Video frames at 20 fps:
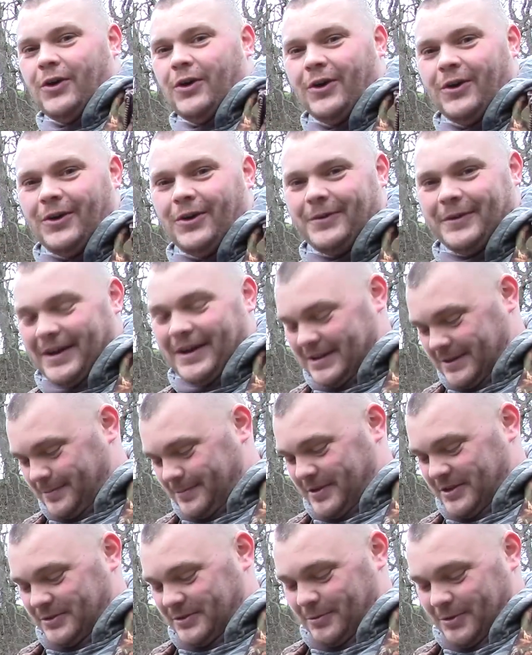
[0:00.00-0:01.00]
Oh, we had to
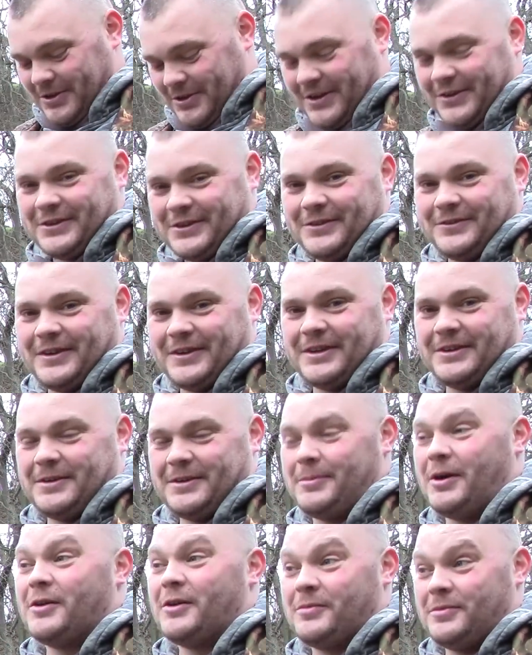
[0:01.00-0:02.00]
miss one though, didn't we?
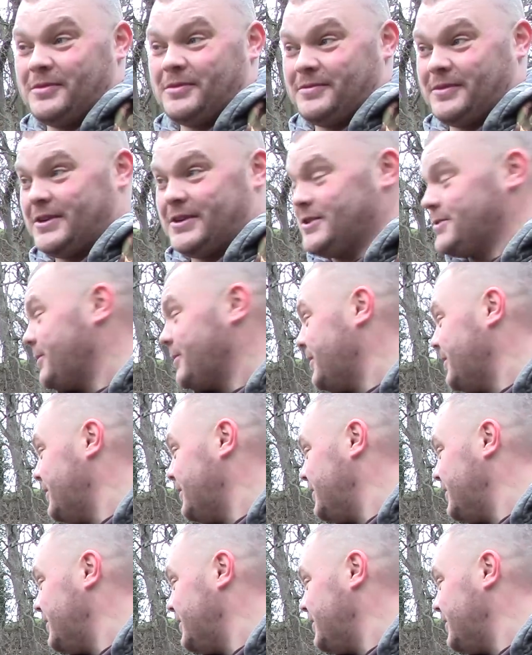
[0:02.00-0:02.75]
Apart from the first one.